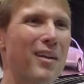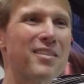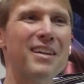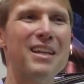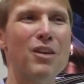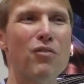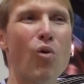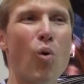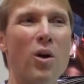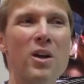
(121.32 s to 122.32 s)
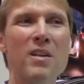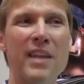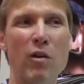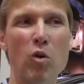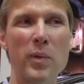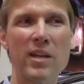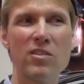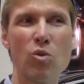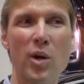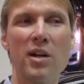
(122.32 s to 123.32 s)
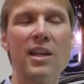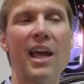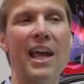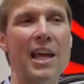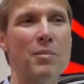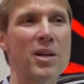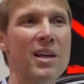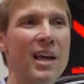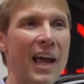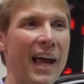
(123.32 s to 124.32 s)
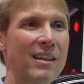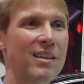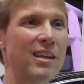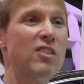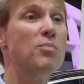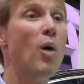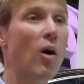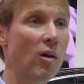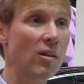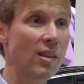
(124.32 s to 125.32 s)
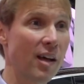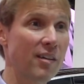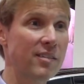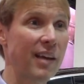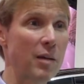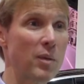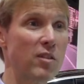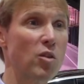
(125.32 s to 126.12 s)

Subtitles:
a CT4 that will be squarely aimed at the small lux segment.